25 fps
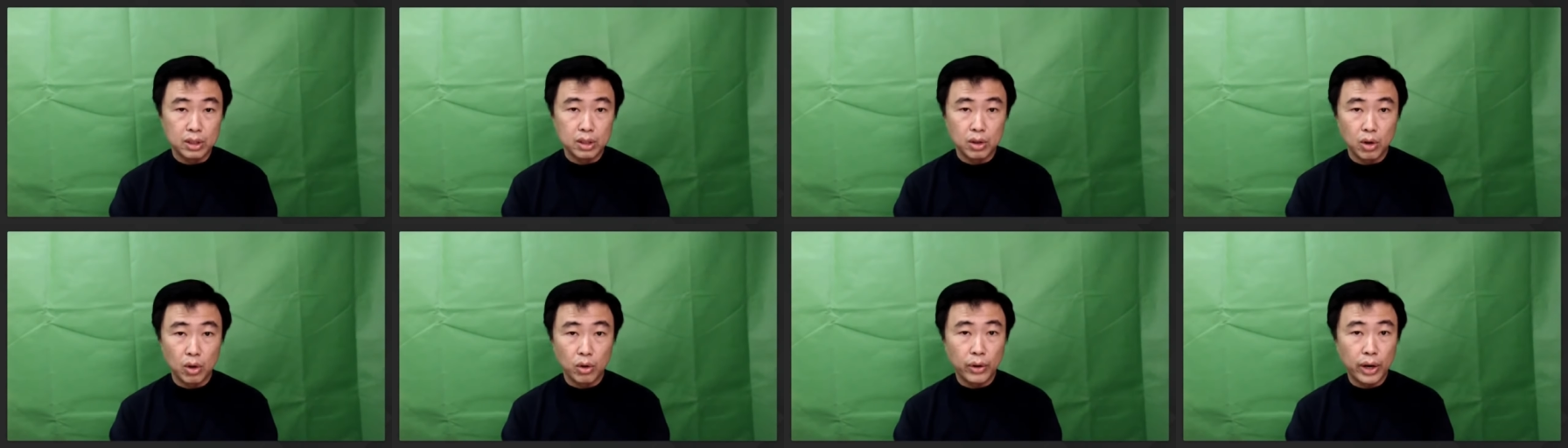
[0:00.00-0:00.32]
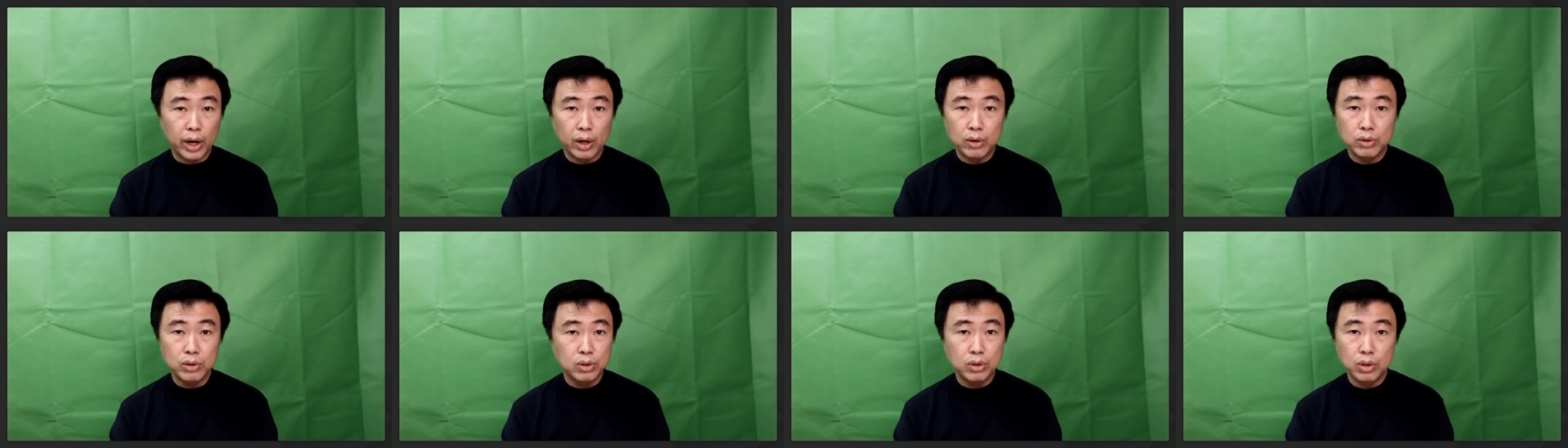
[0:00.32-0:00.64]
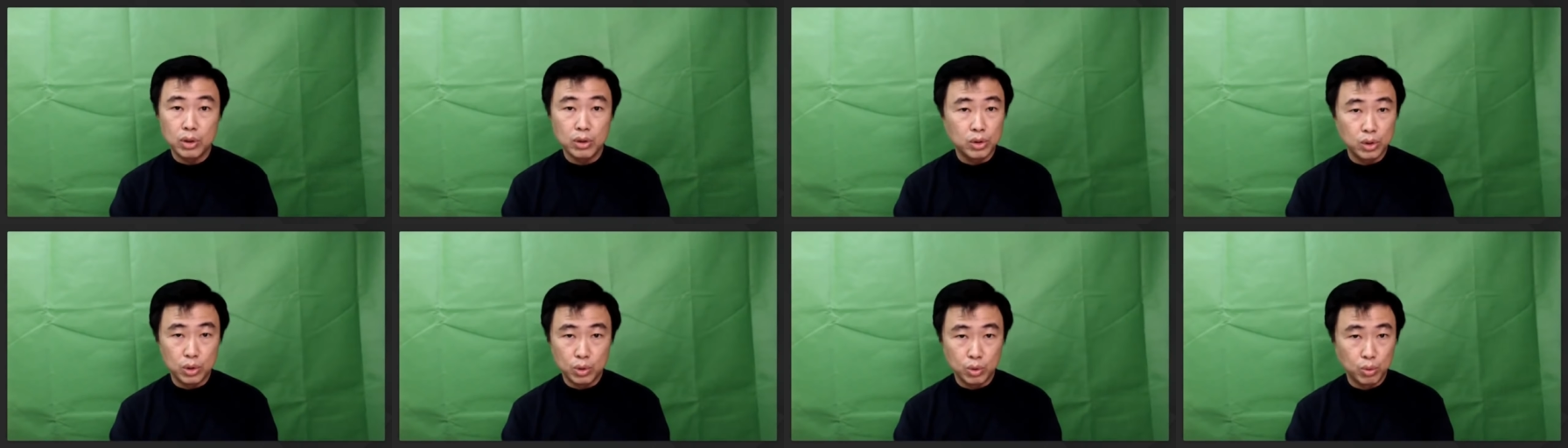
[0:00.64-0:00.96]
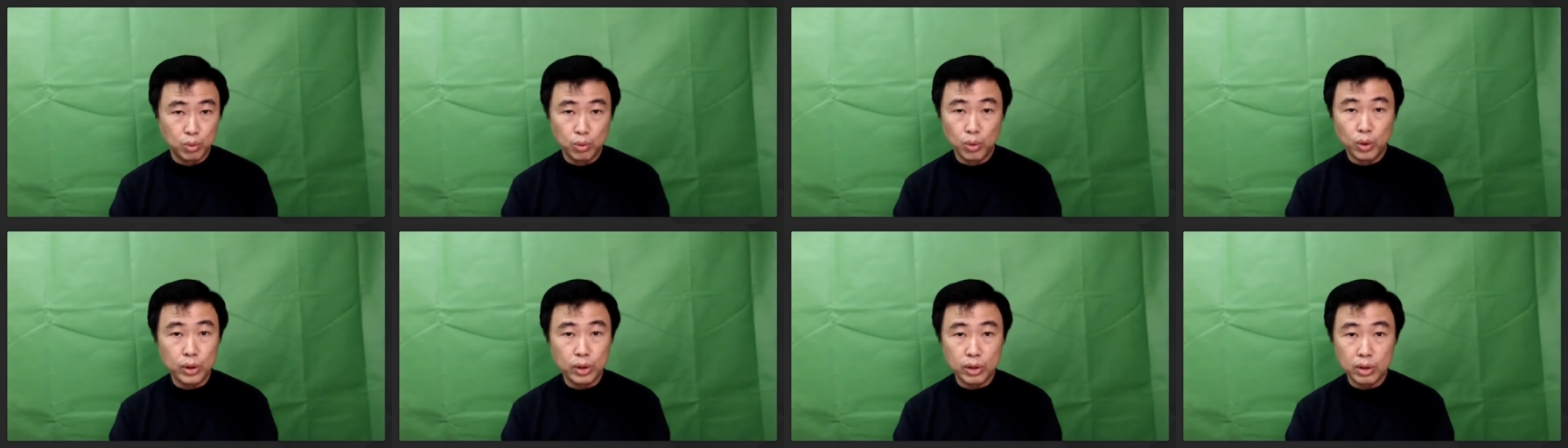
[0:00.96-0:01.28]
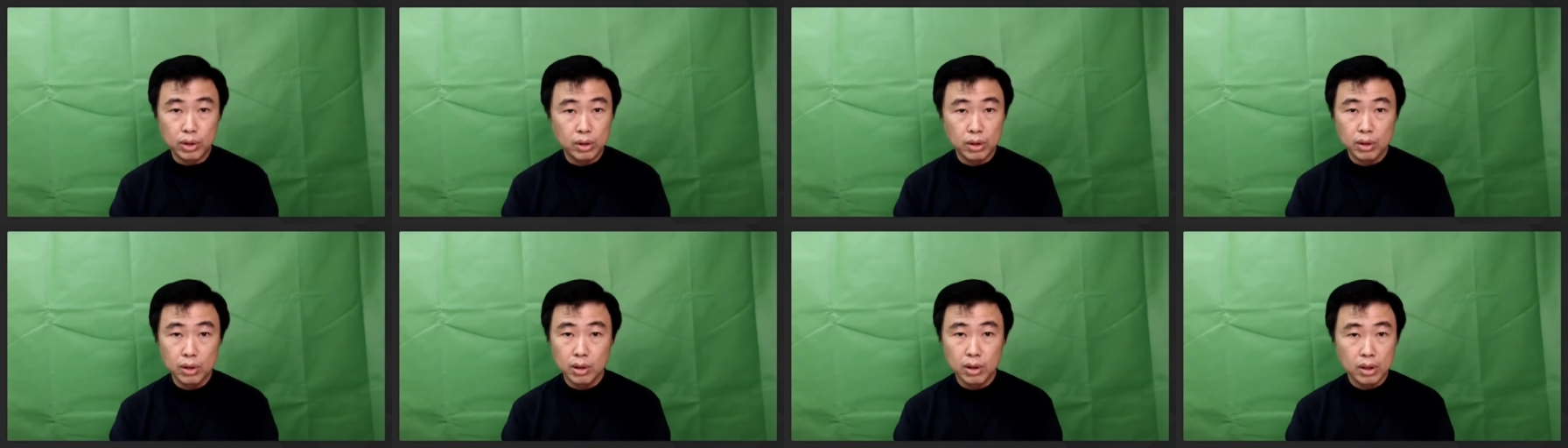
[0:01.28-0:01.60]
Or else, you know, you won't
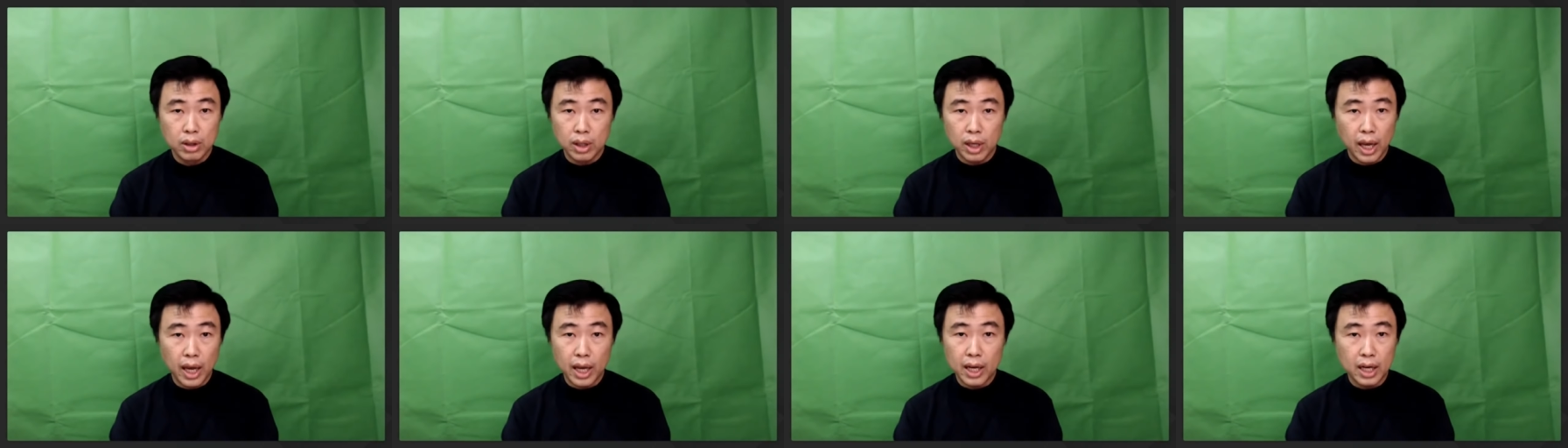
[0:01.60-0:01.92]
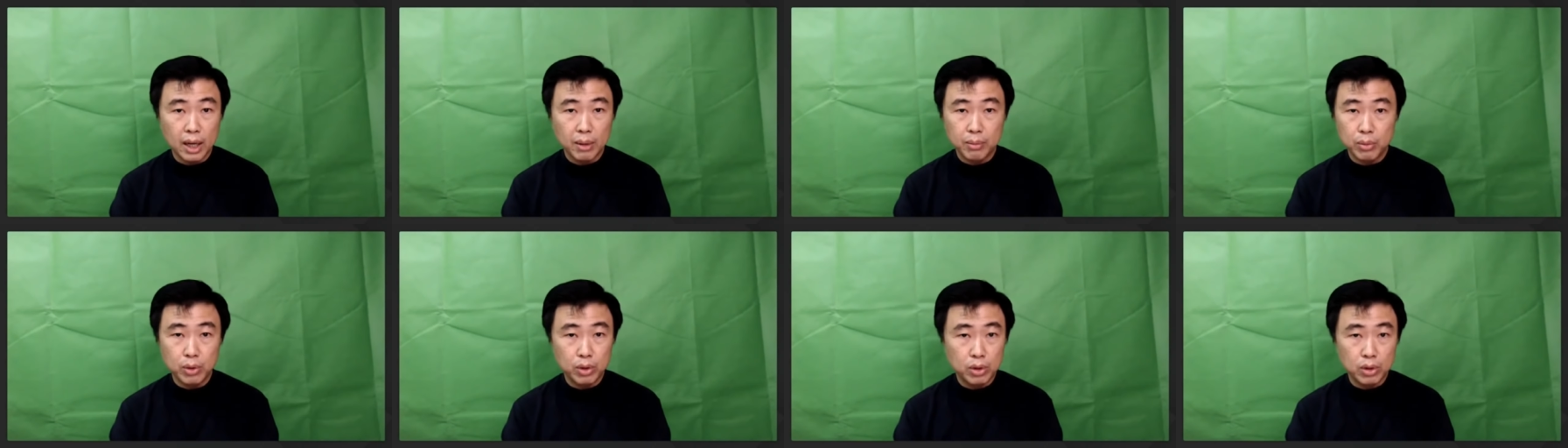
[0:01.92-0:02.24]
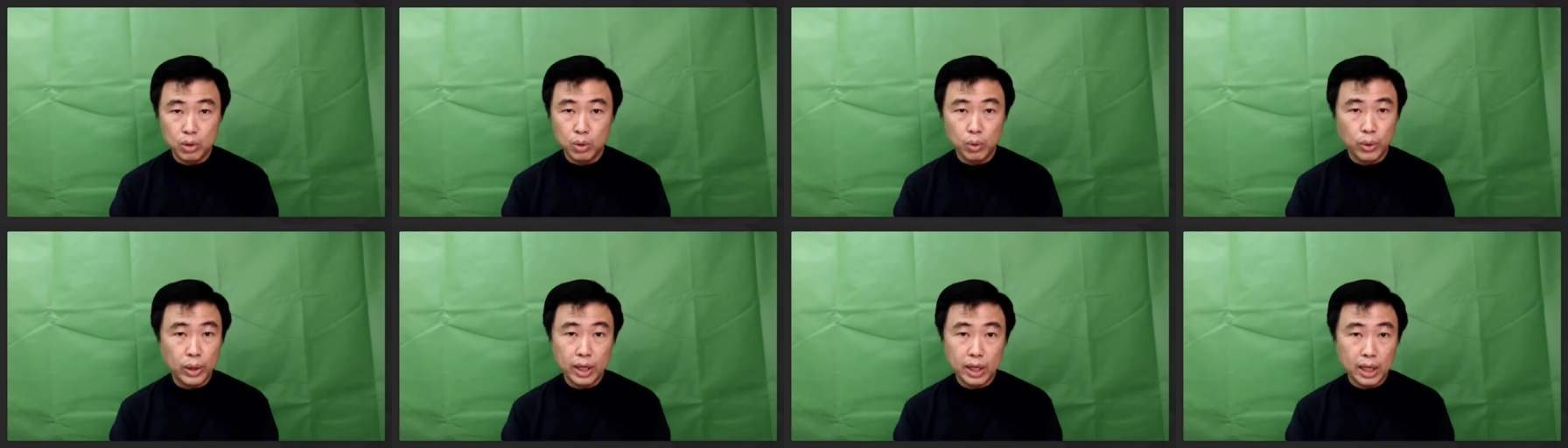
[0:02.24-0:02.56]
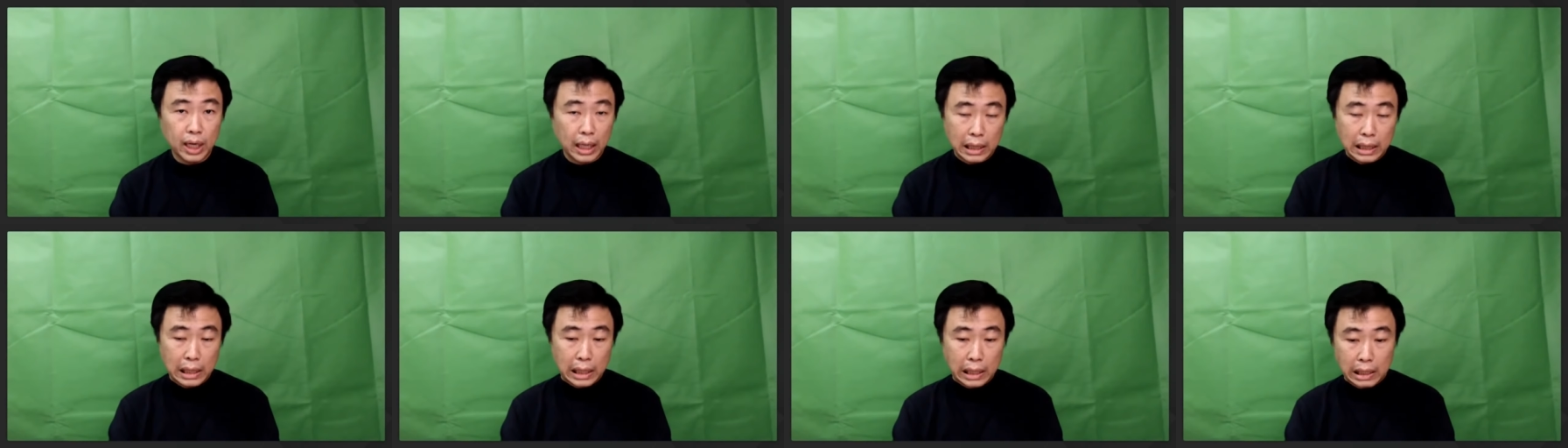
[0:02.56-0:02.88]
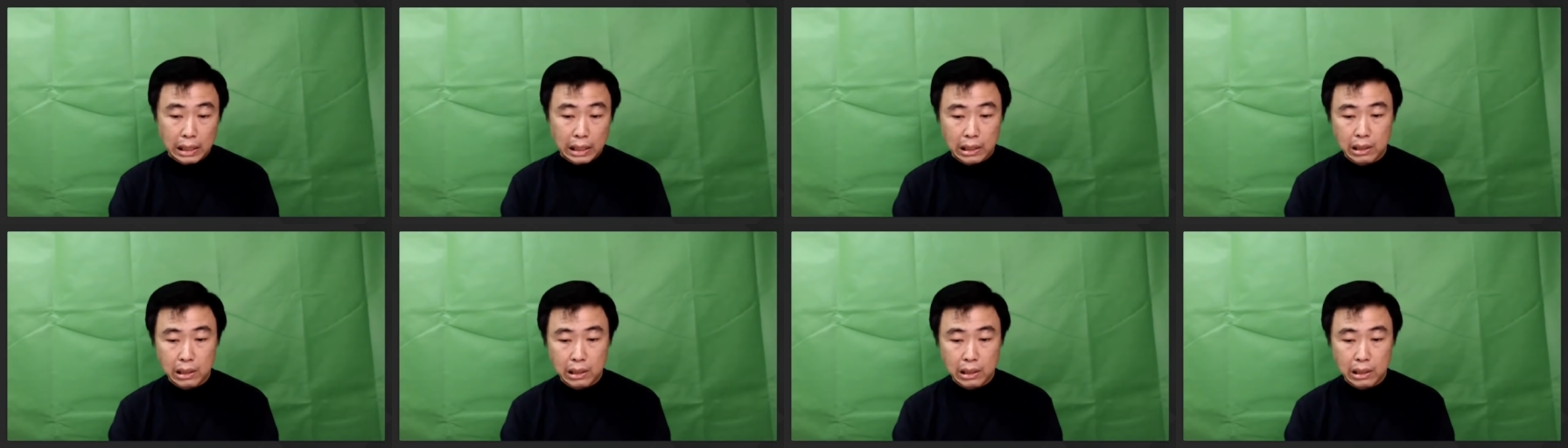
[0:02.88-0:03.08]
end up doing nothing.